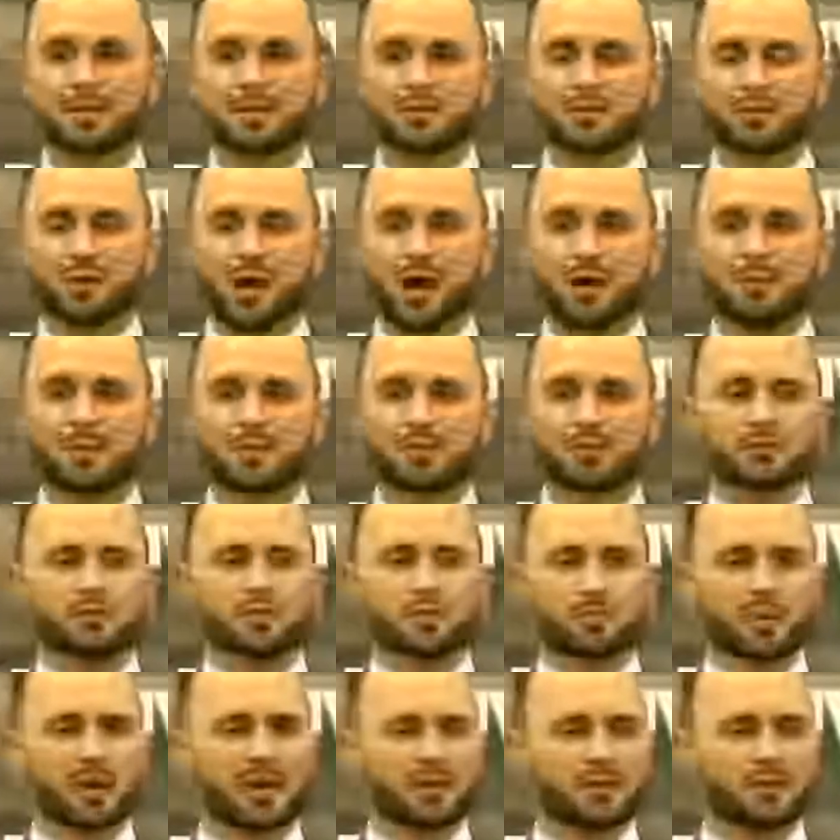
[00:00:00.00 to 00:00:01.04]
So how much
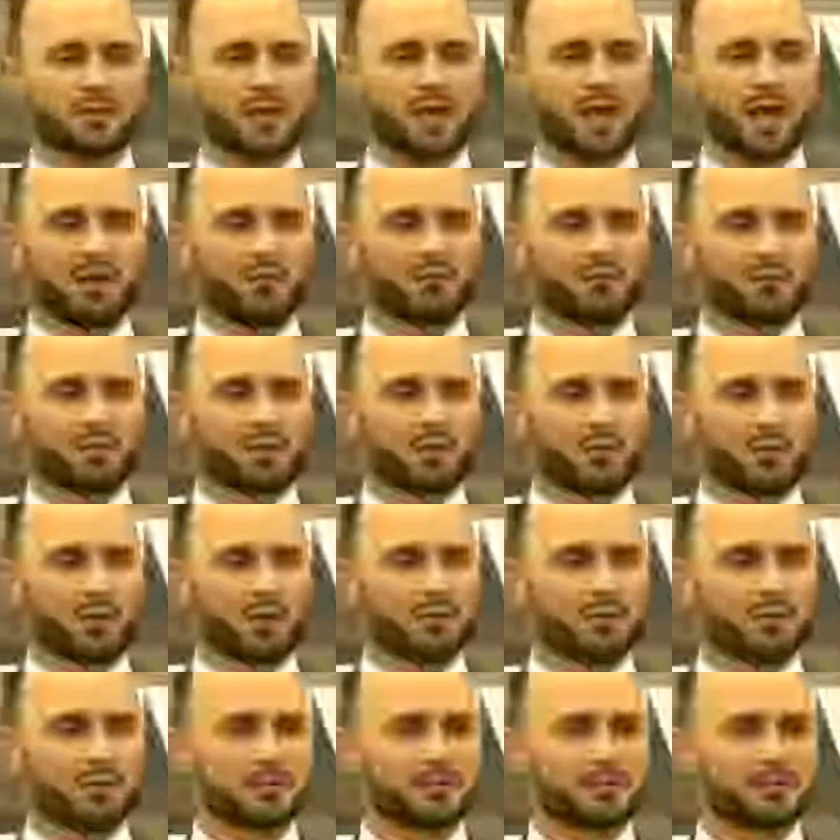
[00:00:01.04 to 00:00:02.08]
respect do they have for the
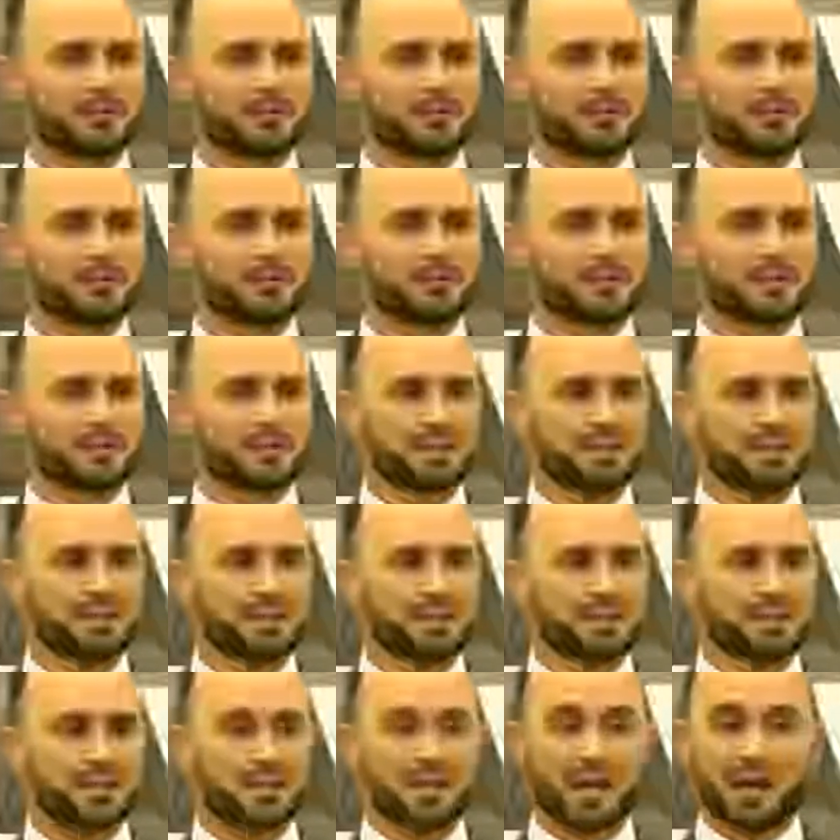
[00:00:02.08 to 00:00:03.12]
Word?
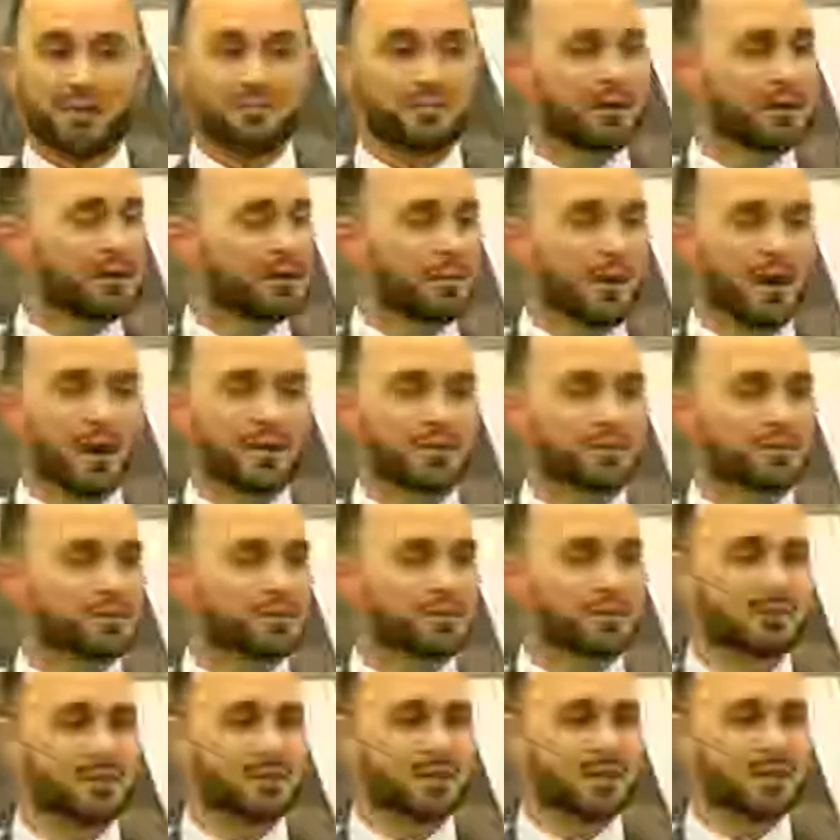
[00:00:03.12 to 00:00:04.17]
Not very much.
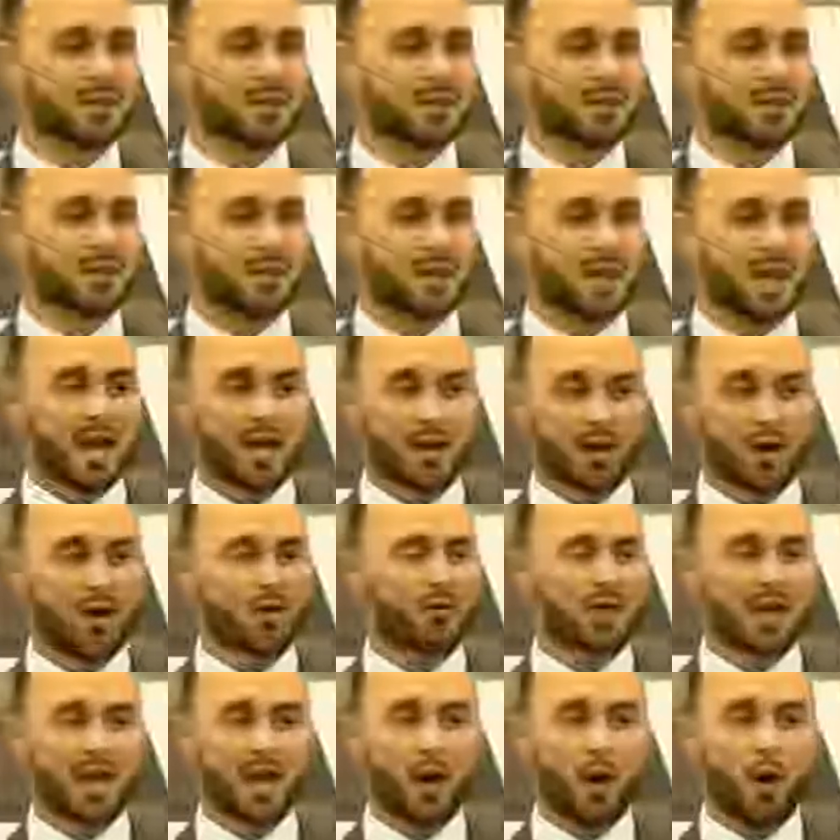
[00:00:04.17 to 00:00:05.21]
And are
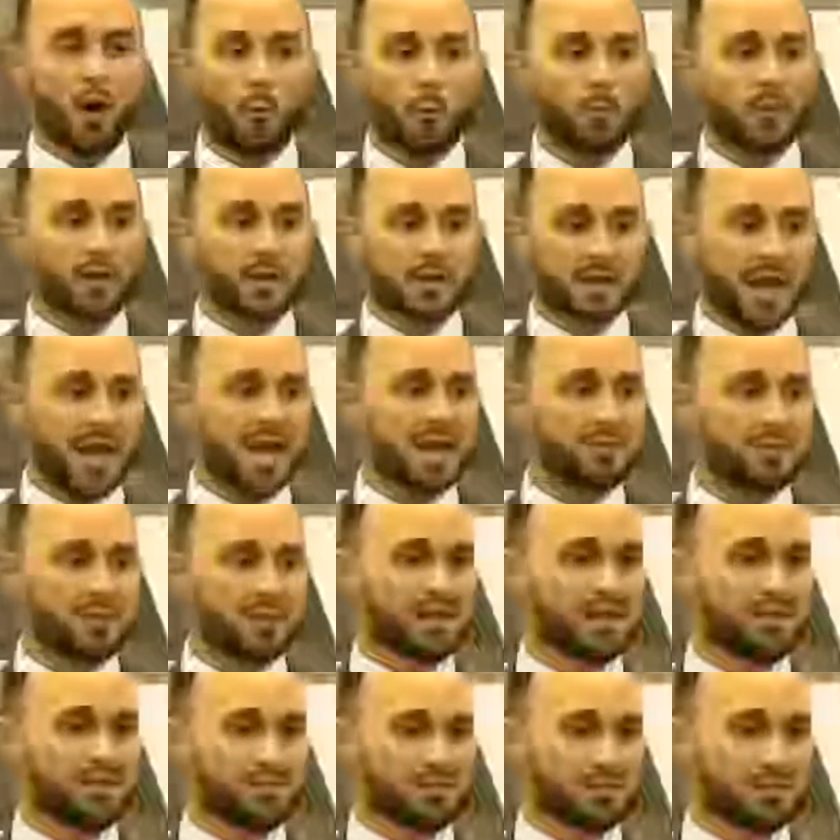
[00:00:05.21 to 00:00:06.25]
they open game
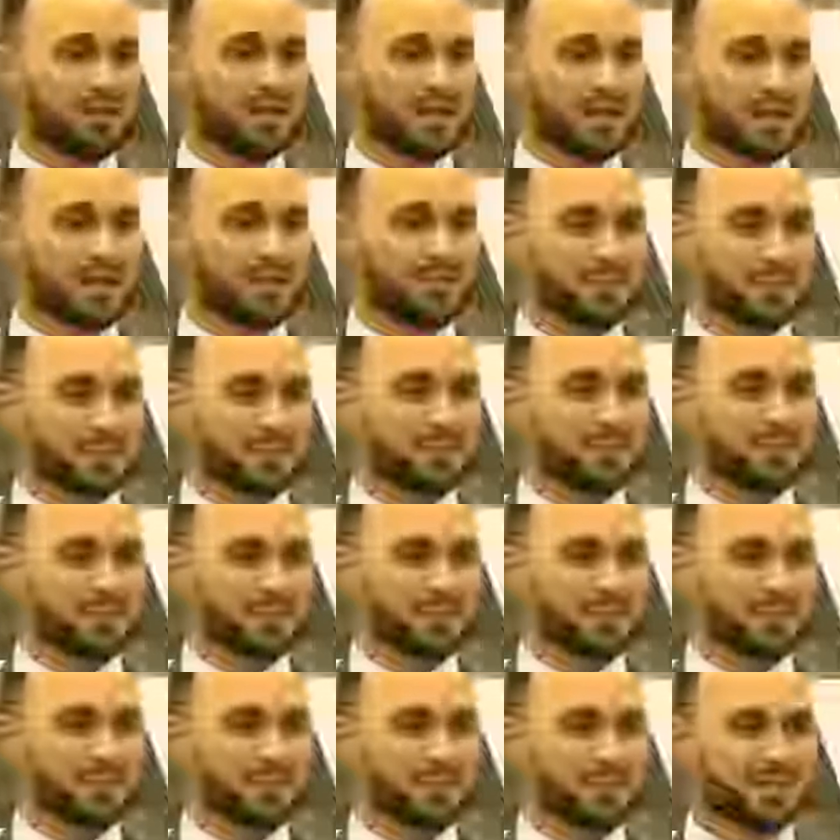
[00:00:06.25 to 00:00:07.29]
then for the enemy?
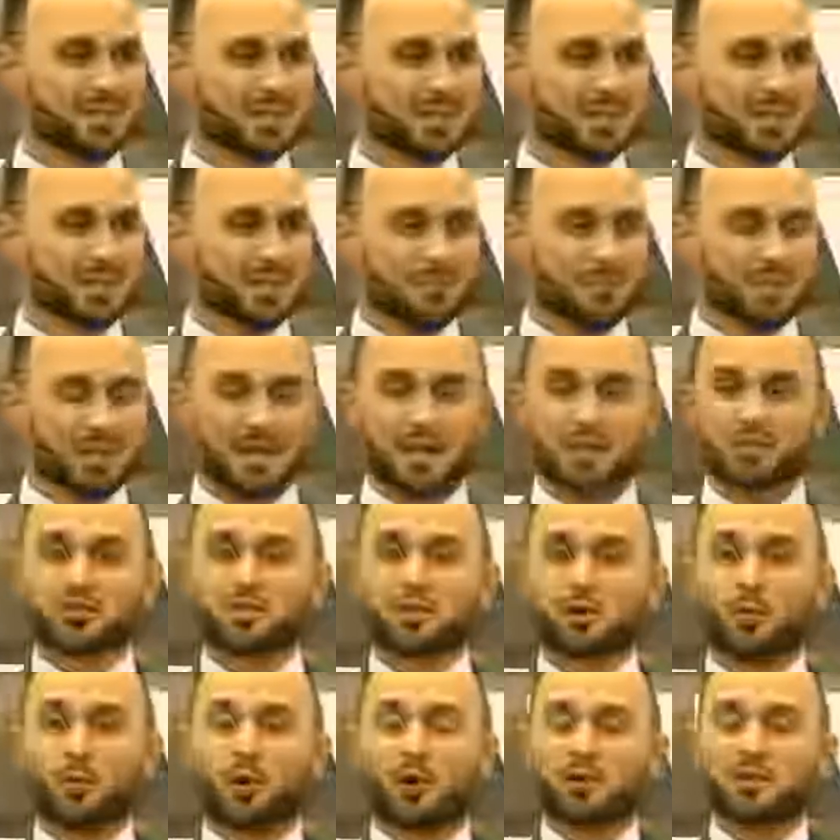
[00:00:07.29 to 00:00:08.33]
Because
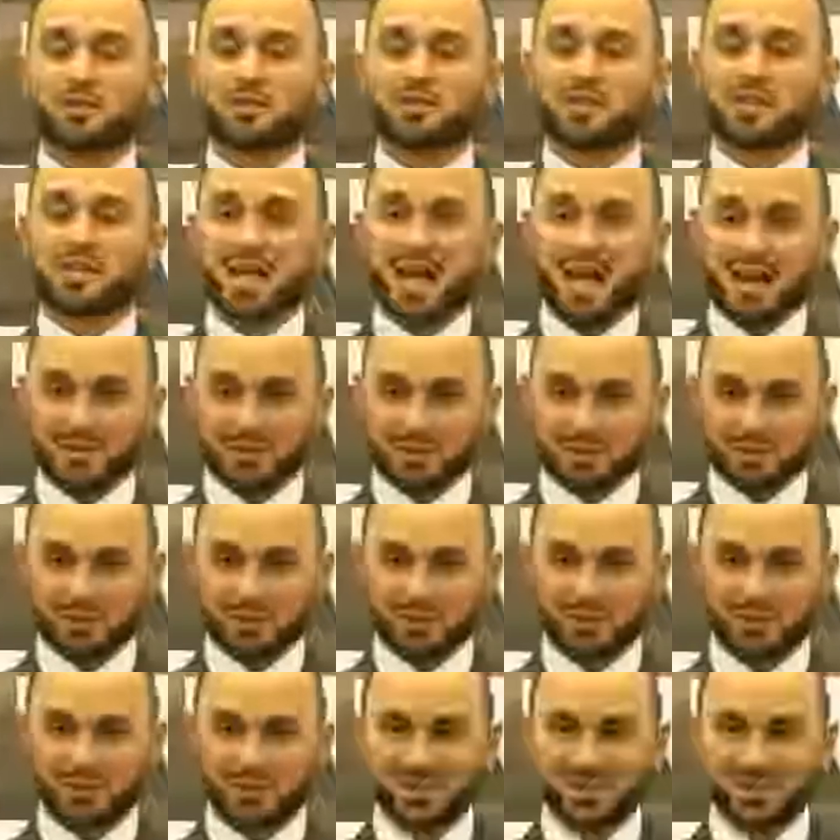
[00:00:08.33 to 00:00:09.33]
the Word is the answer.